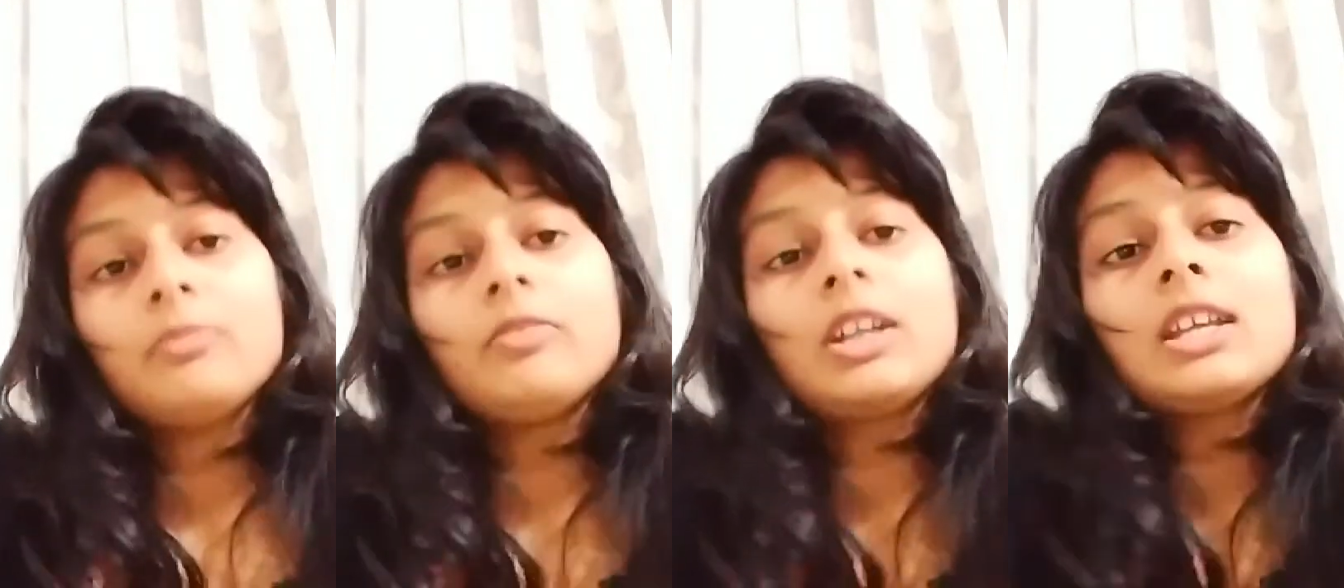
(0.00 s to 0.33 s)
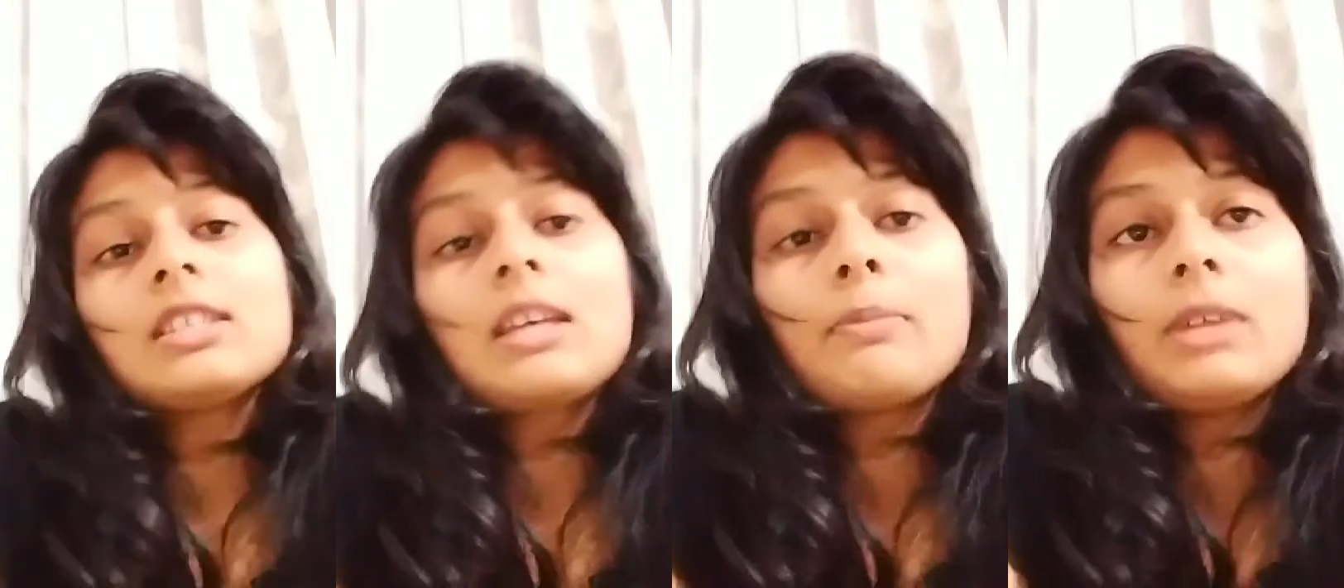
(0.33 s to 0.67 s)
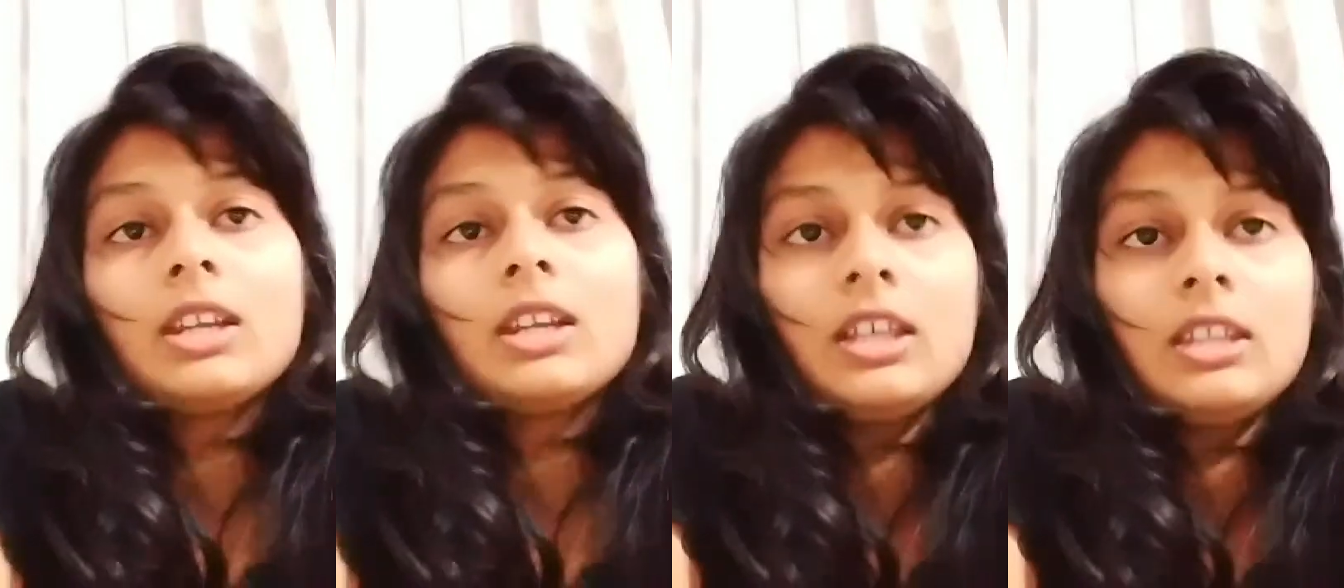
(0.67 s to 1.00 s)
what has
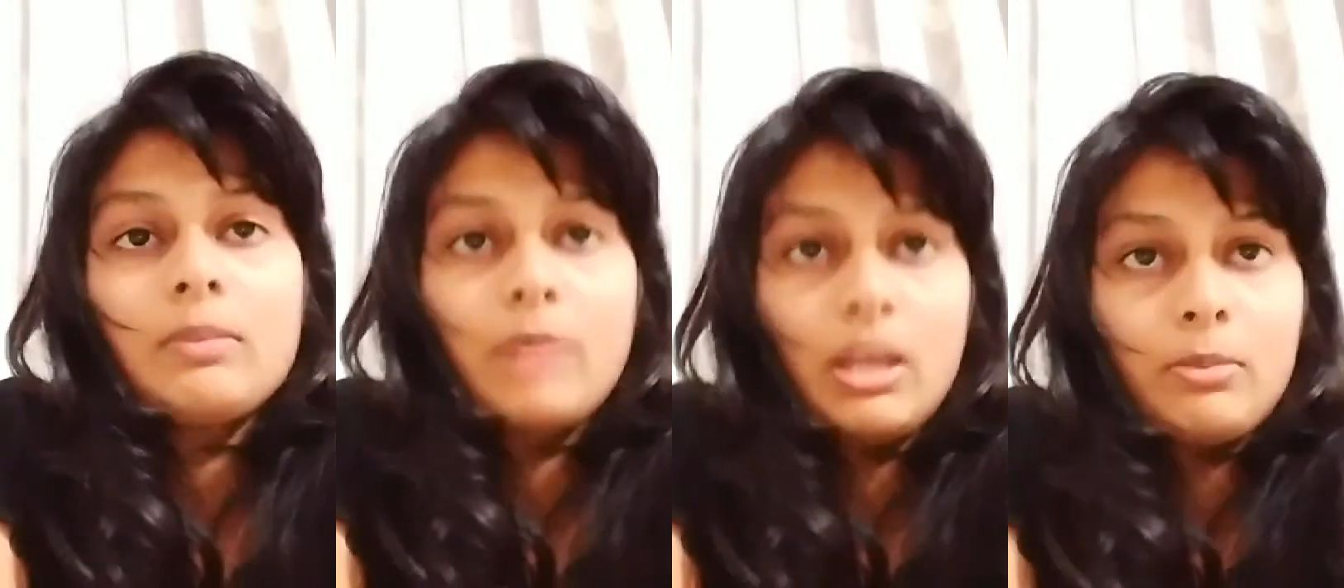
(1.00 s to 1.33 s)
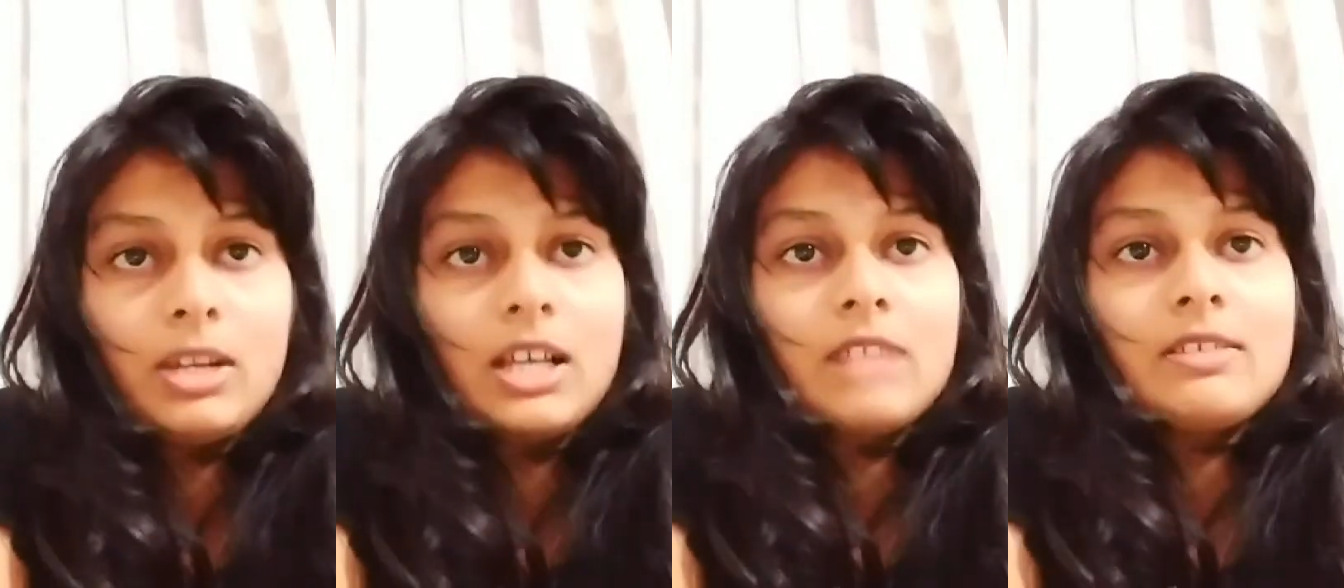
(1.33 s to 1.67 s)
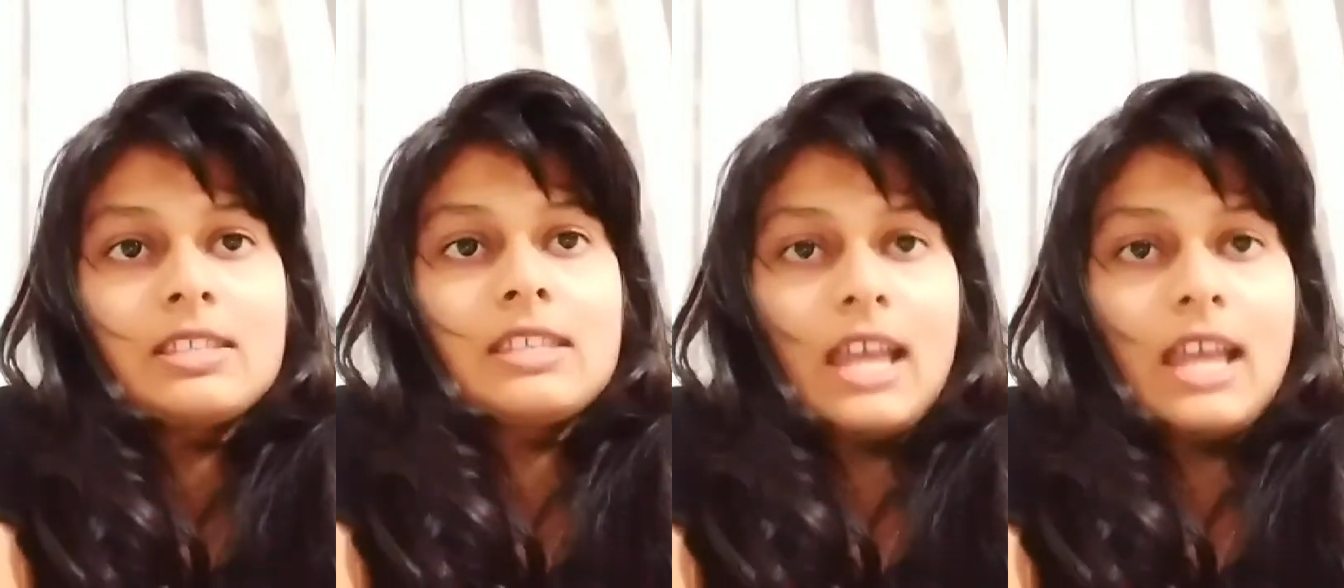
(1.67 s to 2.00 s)
happened in the Premalal
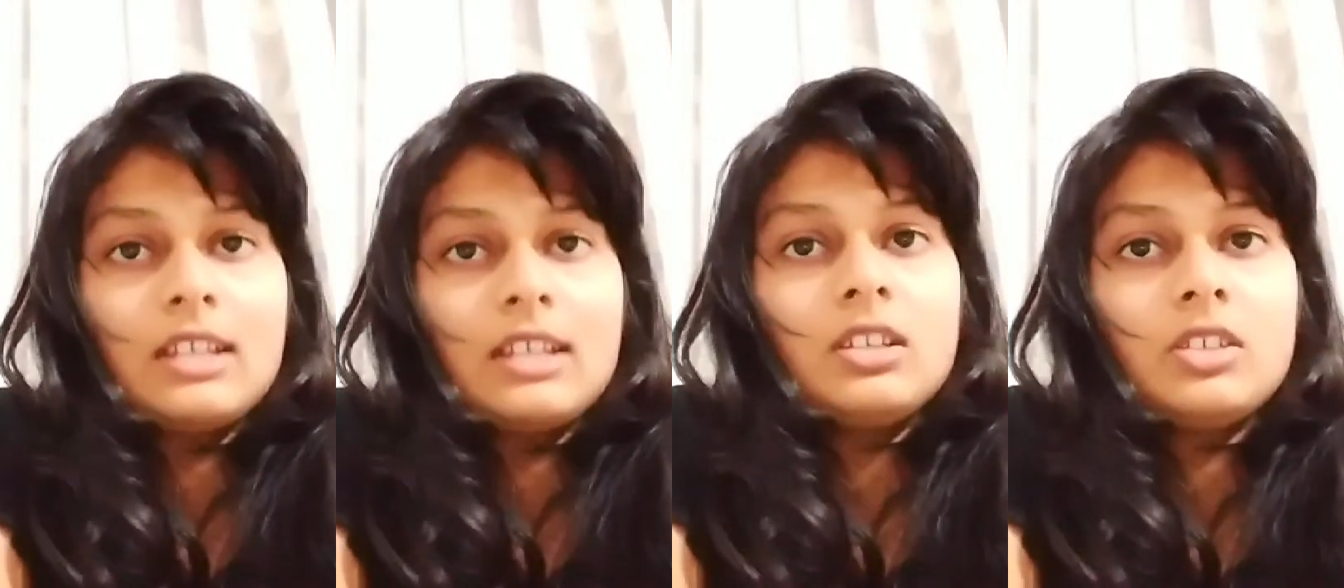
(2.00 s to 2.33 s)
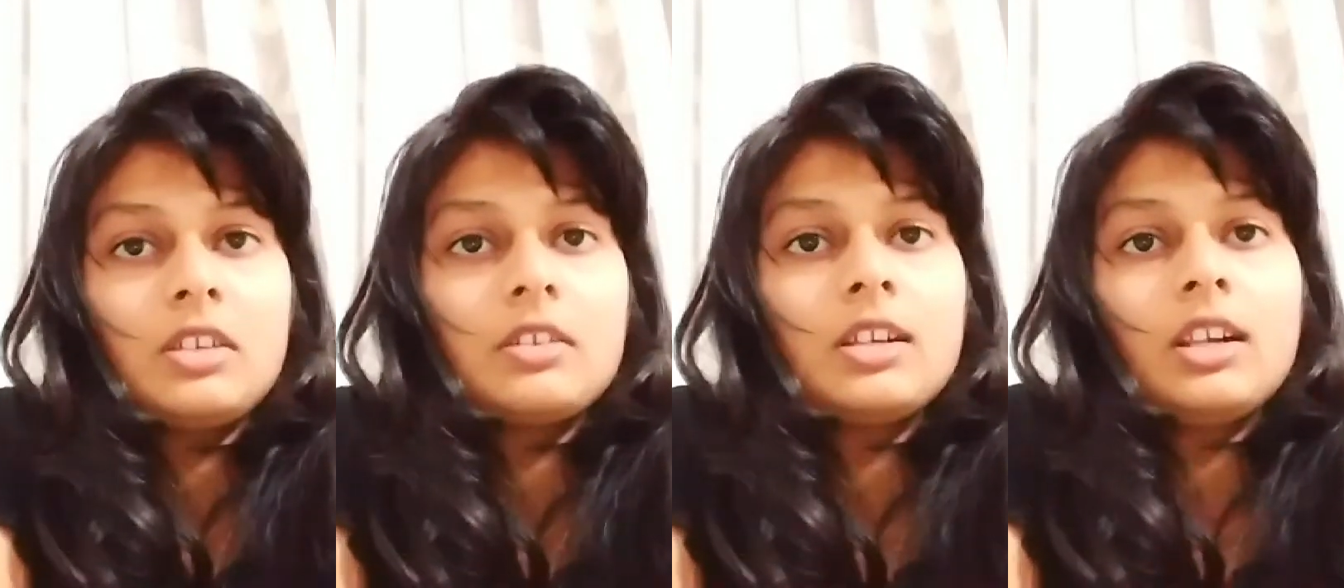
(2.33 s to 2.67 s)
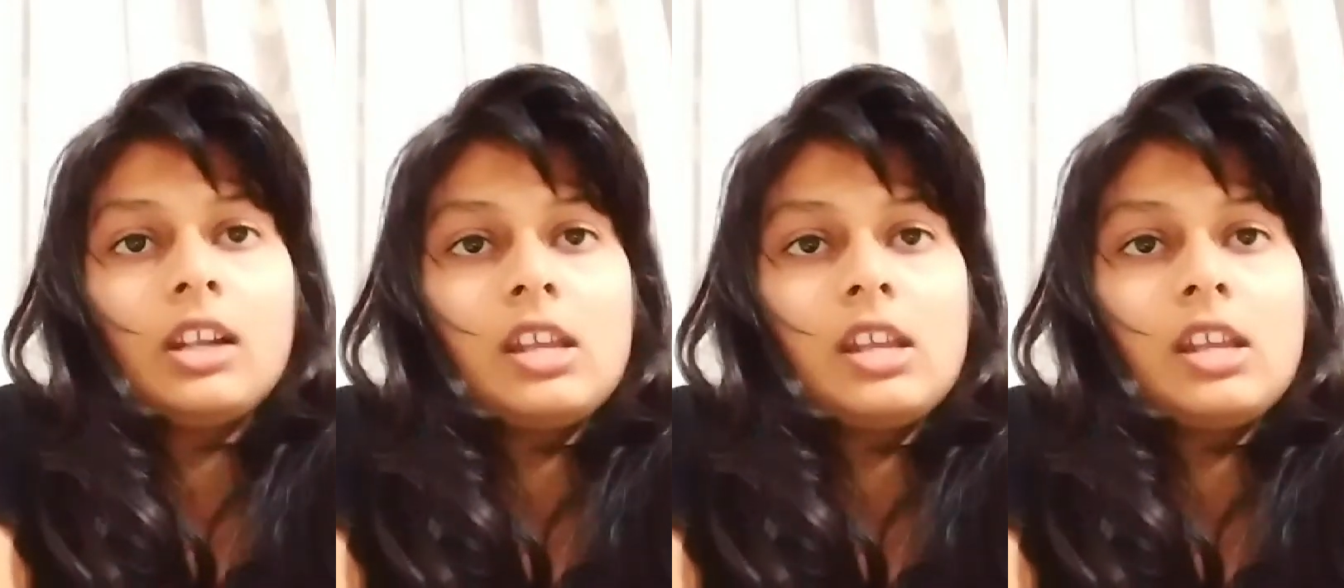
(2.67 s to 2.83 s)
versus Attorney General